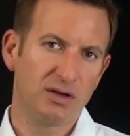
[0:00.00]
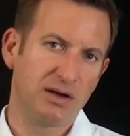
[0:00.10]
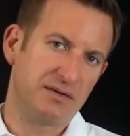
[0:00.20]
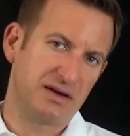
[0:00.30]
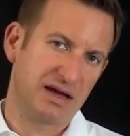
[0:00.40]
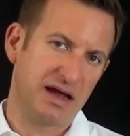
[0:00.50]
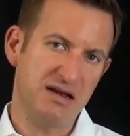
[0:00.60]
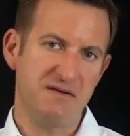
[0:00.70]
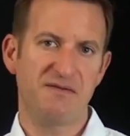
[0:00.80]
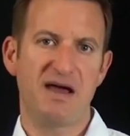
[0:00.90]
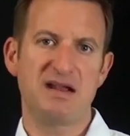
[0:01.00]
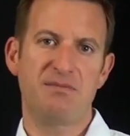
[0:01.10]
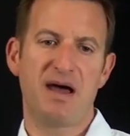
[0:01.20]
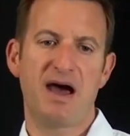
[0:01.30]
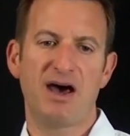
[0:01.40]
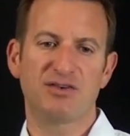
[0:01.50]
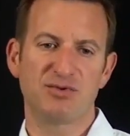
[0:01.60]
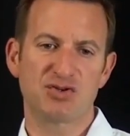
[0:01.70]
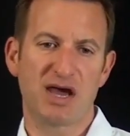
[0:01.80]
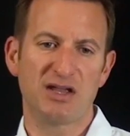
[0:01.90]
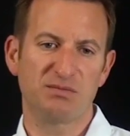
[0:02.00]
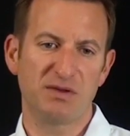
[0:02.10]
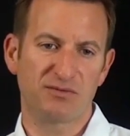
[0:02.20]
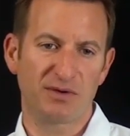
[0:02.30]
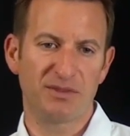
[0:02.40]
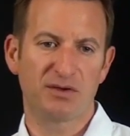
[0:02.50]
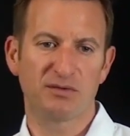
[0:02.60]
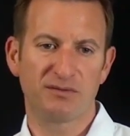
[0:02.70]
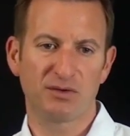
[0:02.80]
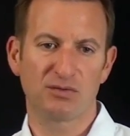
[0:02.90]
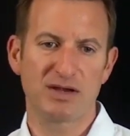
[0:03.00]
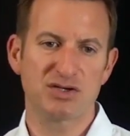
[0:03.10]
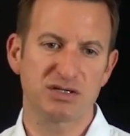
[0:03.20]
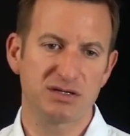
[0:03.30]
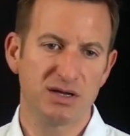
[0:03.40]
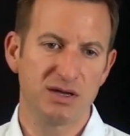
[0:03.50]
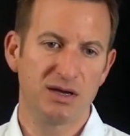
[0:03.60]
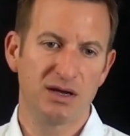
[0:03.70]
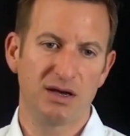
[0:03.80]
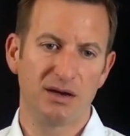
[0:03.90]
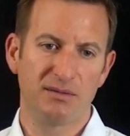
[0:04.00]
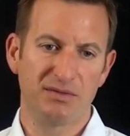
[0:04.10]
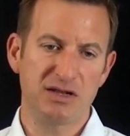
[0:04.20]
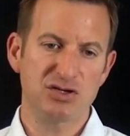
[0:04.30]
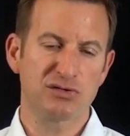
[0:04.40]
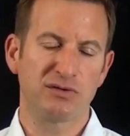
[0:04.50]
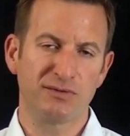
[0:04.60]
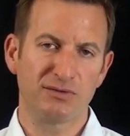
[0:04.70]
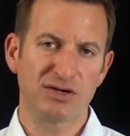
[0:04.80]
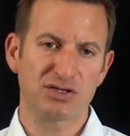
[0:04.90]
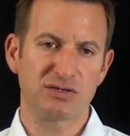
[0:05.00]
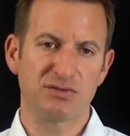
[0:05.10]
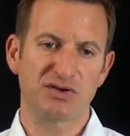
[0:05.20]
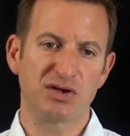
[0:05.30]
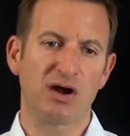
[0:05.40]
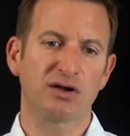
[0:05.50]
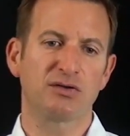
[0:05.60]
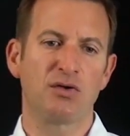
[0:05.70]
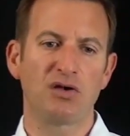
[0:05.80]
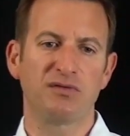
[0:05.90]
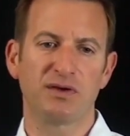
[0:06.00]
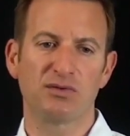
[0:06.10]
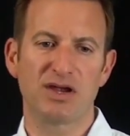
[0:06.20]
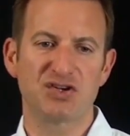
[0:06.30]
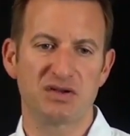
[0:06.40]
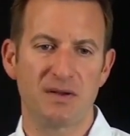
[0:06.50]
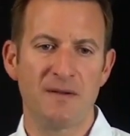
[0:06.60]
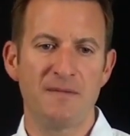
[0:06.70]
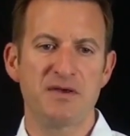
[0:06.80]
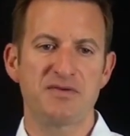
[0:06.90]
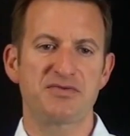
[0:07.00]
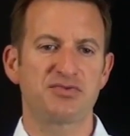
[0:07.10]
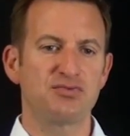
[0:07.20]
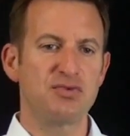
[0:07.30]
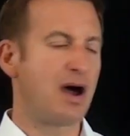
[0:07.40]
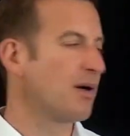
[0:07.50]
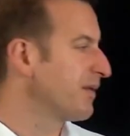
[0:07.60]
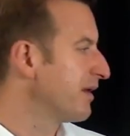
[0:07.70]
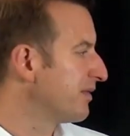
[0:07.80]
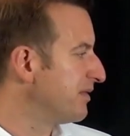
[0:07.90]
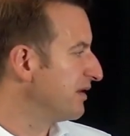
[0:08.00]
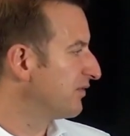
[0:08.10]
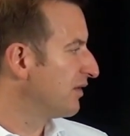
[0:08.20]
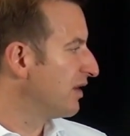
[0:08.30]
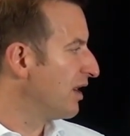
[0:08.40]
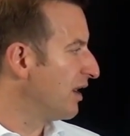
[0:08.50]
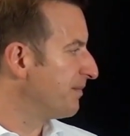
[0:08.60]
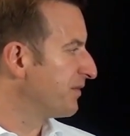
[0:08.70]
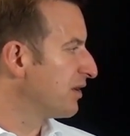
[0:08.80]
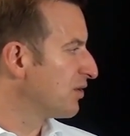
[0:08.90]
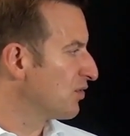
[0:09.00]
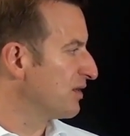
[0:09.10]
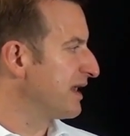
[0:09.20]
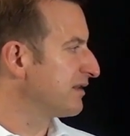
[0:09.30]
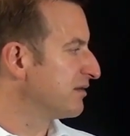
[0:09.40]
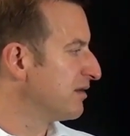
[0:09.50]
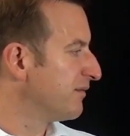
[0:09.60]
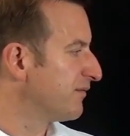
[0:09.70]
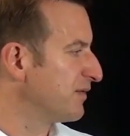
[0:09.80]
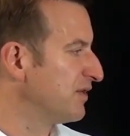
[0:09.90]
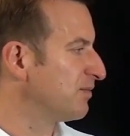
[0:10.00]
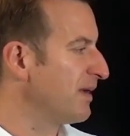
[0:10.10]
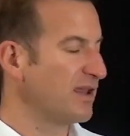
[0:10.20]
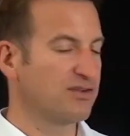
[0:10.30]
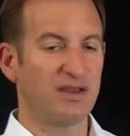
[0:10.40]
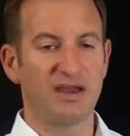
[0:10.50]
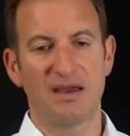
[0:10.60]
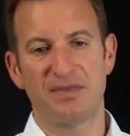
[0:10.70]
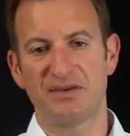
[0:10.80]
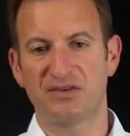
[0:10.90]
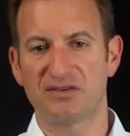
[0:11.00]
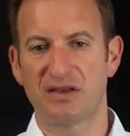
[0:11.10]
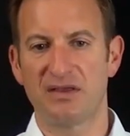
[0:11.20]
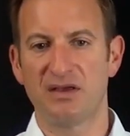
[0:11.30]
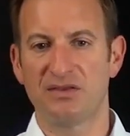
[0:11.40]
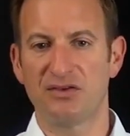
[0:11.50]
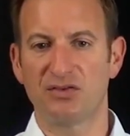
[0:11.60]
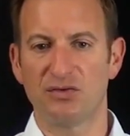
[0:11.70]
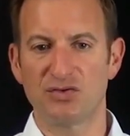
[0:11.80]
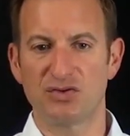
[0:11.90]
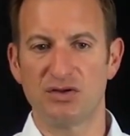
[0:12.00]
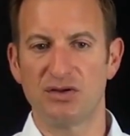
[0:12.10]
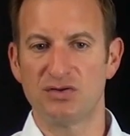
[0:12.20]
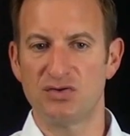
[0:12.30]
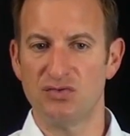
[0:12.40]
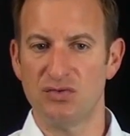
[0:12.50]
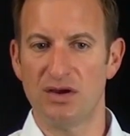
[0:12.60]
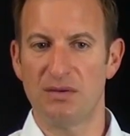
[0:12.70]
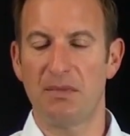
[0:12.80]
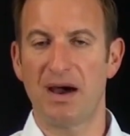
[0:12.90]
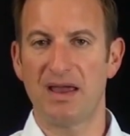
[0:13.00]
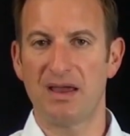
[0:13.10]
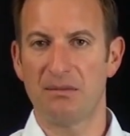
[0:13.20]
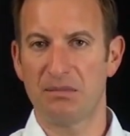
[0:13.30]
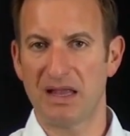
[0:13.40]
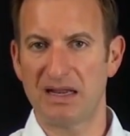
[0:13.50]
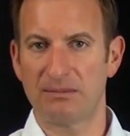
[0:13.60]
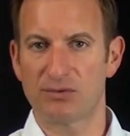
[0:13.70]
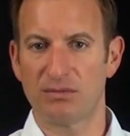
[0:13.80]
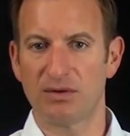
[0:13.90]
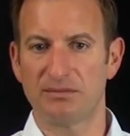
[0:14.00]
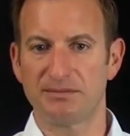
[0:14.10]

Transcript: and that I can define a path which guides me from the configuration, the initial configuration to the target configuration throughout this connected free space. And this is then the solution to my planning problem.